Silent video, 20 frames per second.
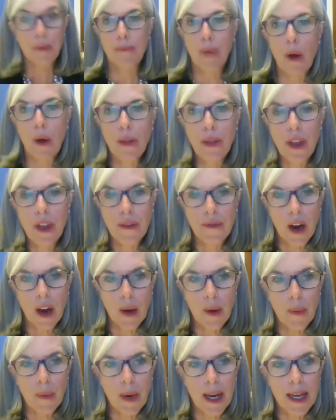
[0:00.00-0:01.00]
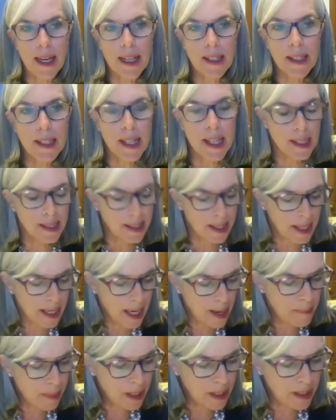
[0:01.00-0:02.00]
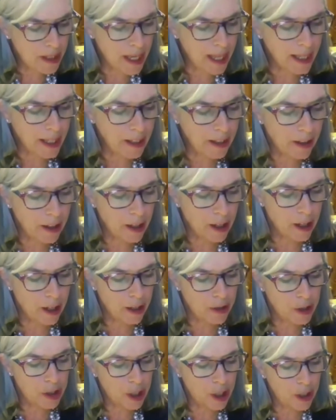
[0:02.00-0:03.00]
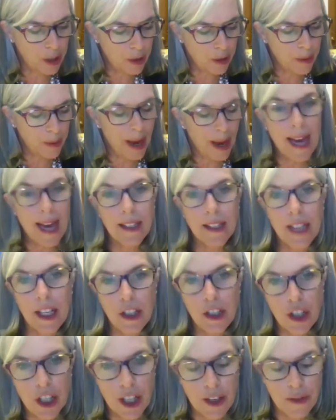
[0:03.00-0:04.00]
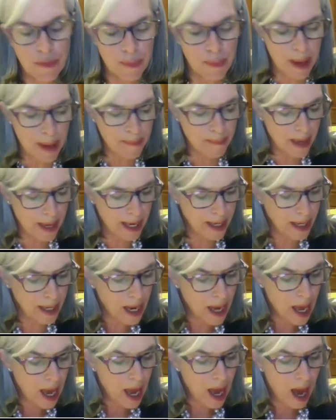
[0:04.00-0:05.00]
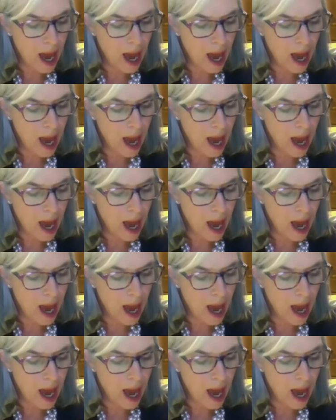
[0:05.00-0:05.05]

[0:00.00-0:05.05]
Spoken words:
to both of our witnesses, and in particular to Acting Chief Pittman.